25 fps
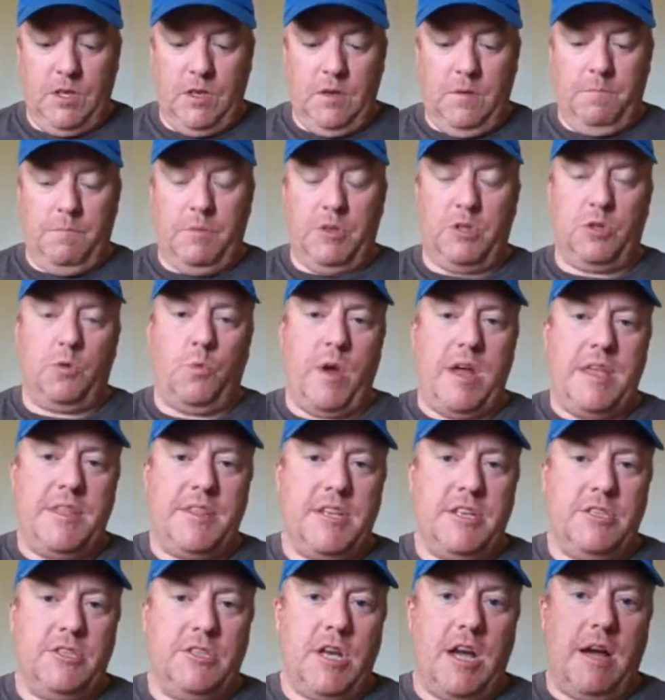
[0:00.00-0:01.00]
But the way
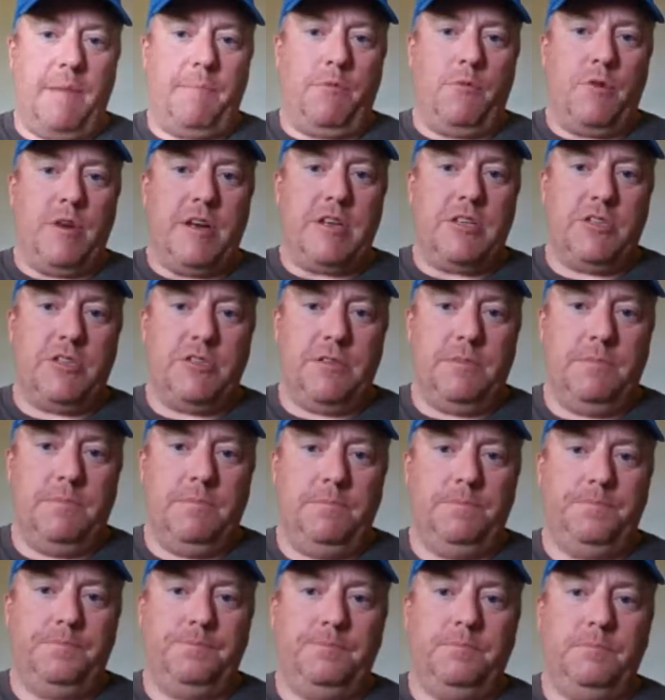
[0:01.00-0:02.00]
this operates,
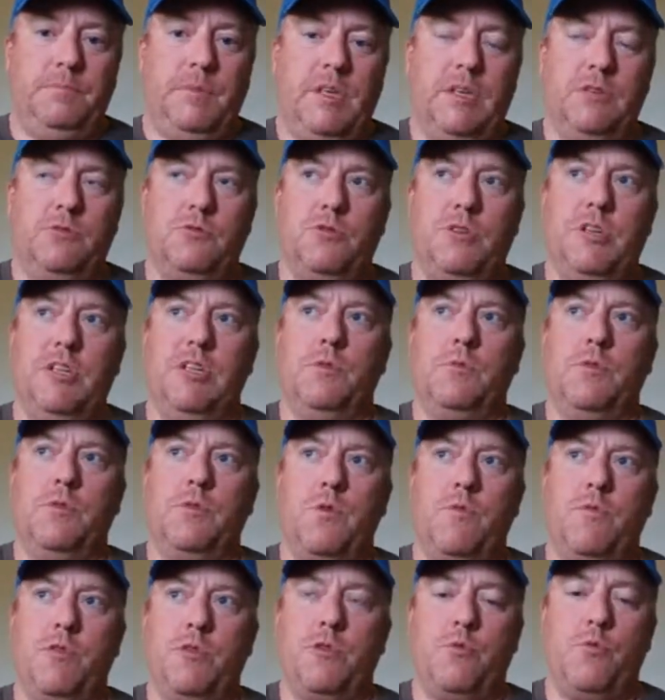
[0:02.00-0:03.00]
because we're dealing with
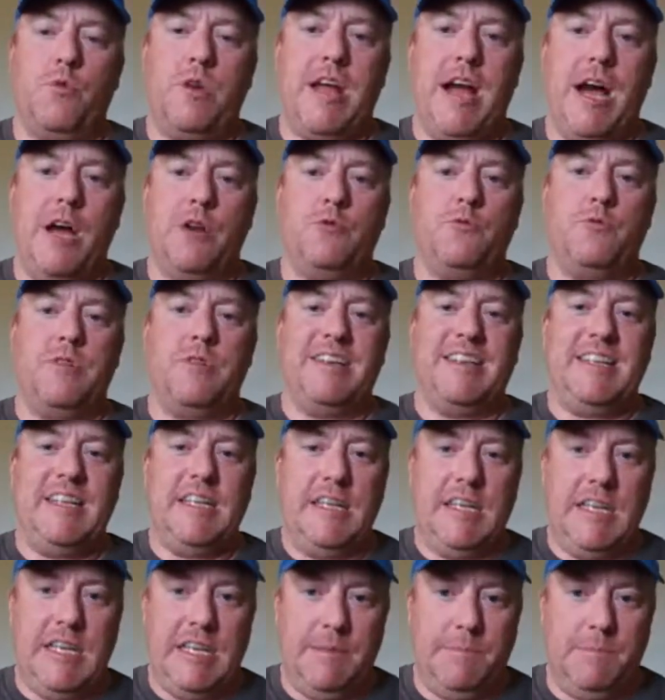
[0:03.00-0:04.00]
over 300
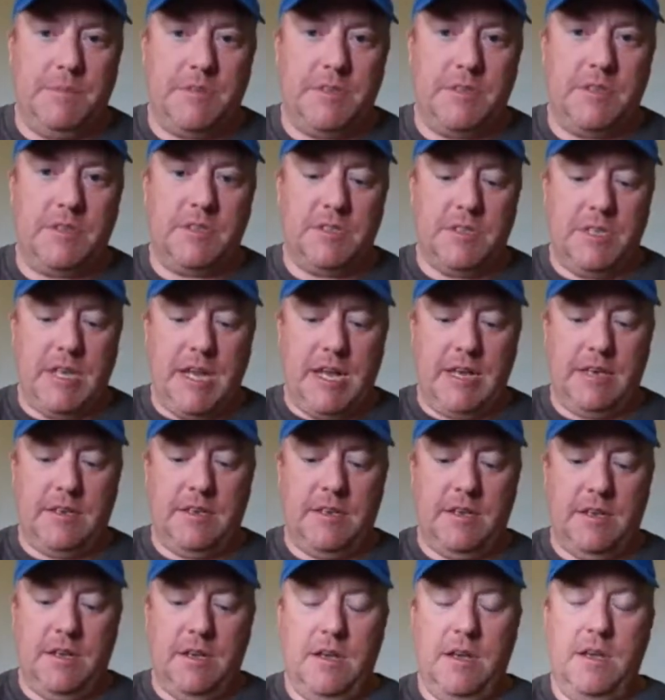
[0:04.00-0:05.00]
teams in the state,
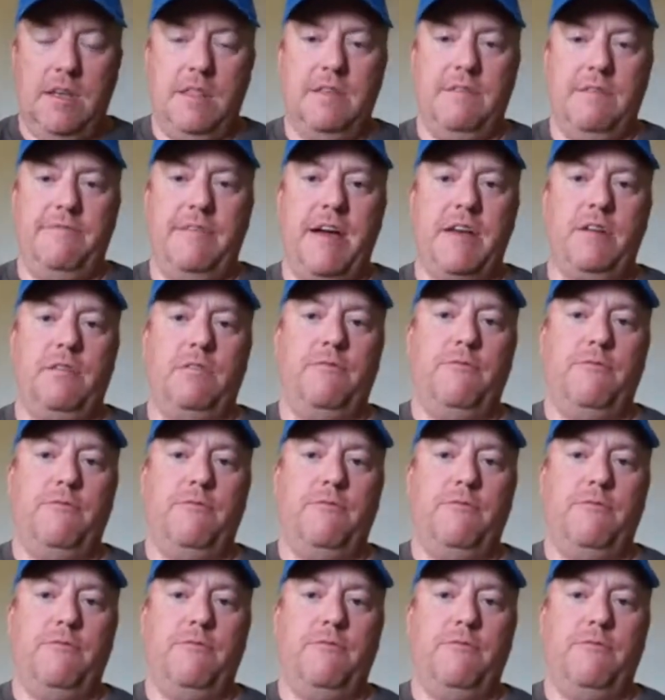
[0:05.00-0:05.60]
the final